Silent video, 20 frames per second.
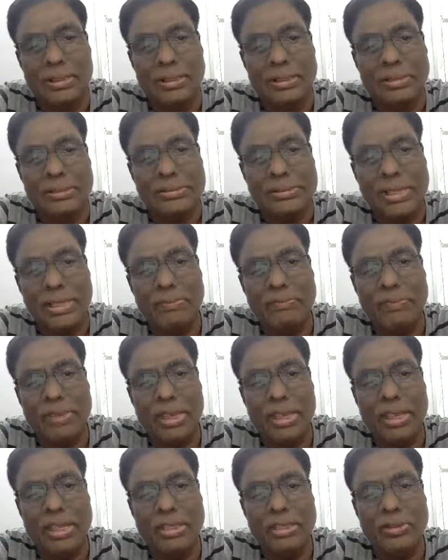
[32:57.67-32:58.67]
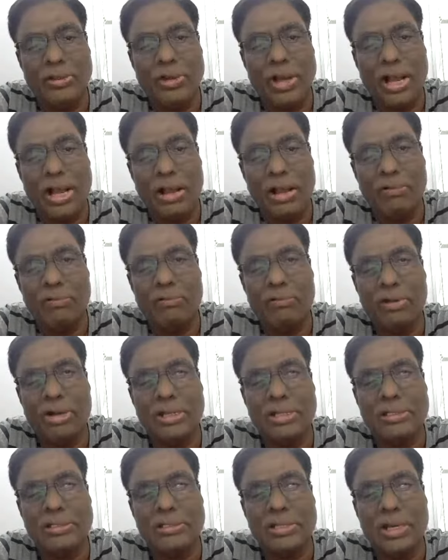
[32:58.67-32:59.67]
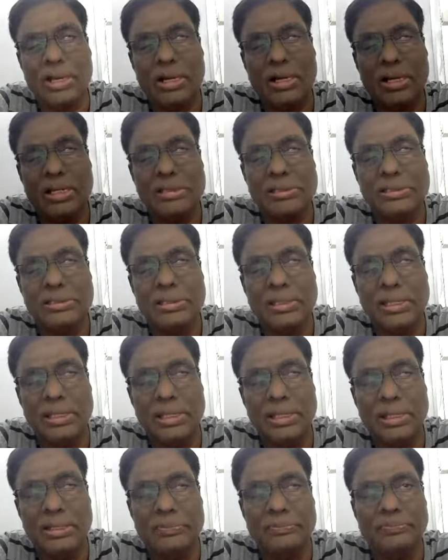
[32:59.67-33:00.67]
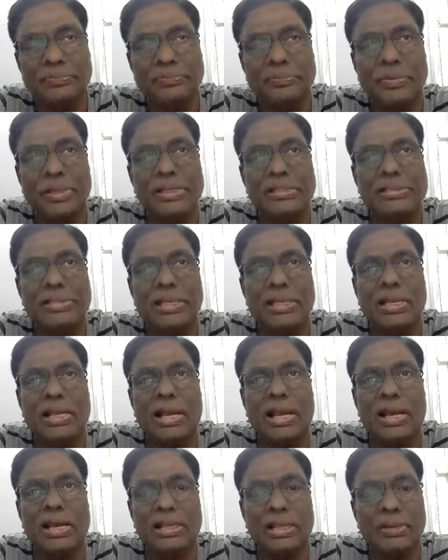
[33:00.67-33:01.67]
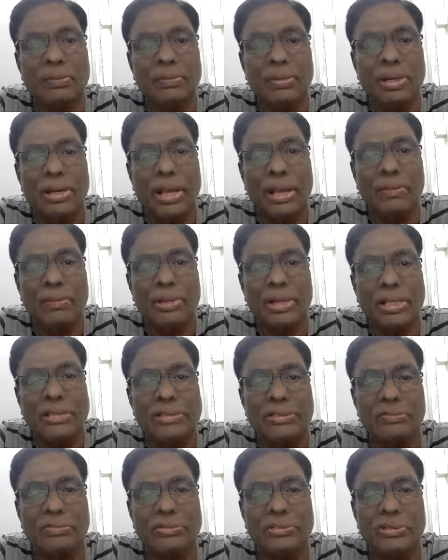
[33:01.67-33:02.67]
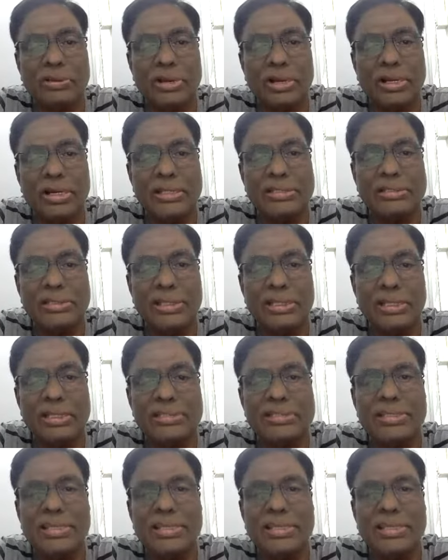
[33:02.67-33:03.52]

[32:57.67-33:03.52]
Same way you have what is called as the basic, another amino acid which I have already seen is